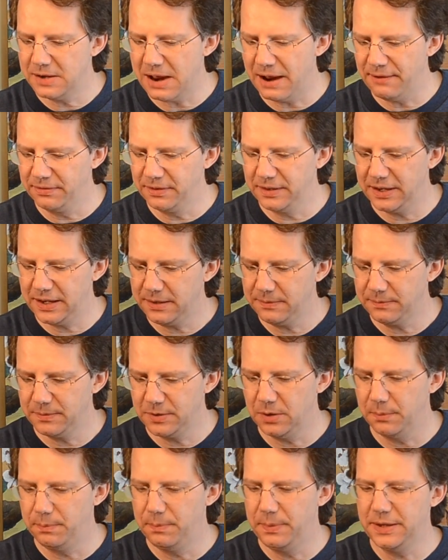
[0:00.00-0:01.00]
Definitely,
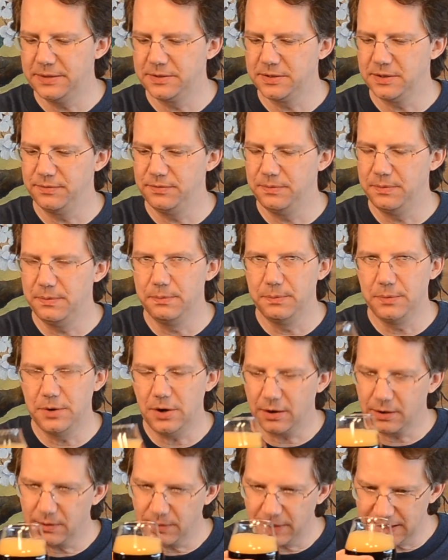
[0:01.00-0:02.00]
bits of
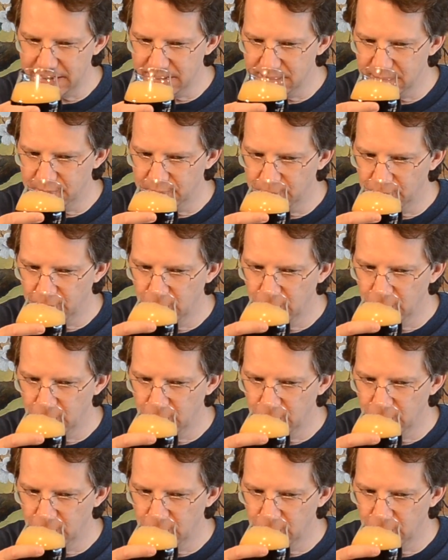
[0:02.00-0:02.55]
dark raisin.